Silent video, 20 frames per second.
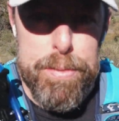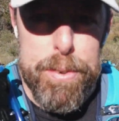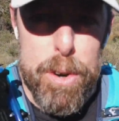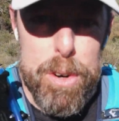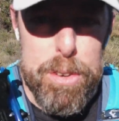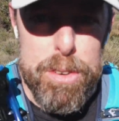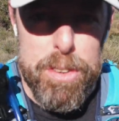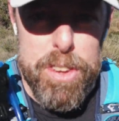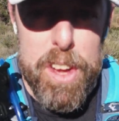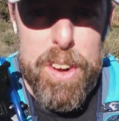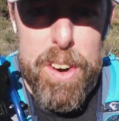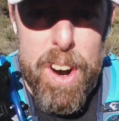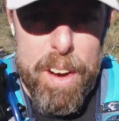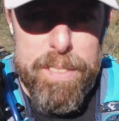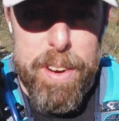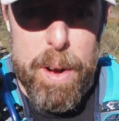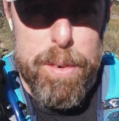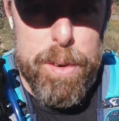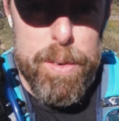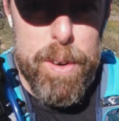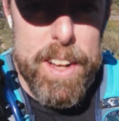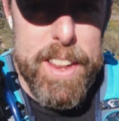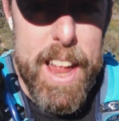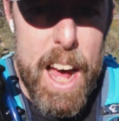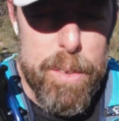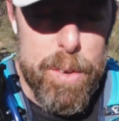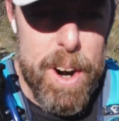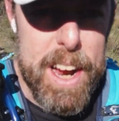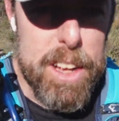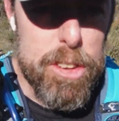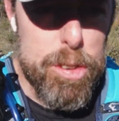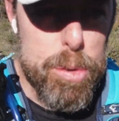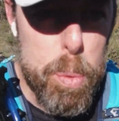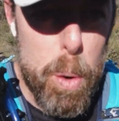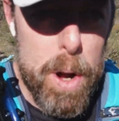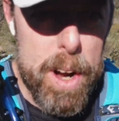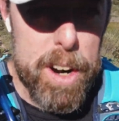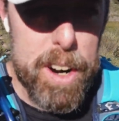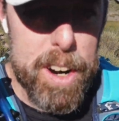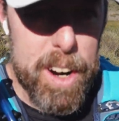the first year I've ever run that race
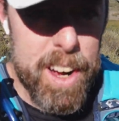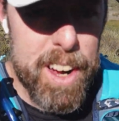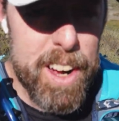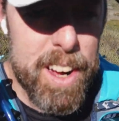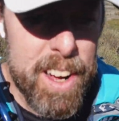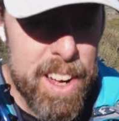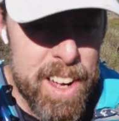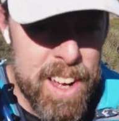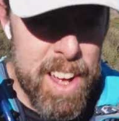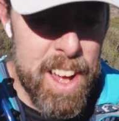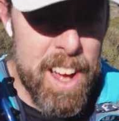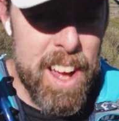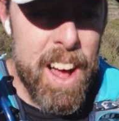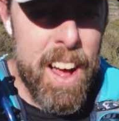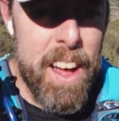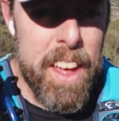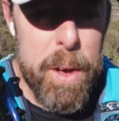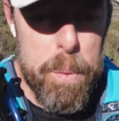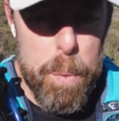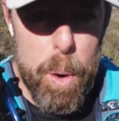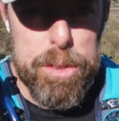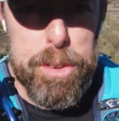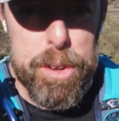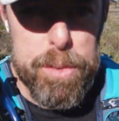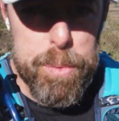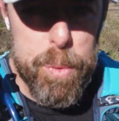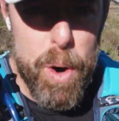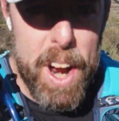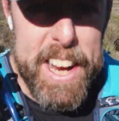where it wasn't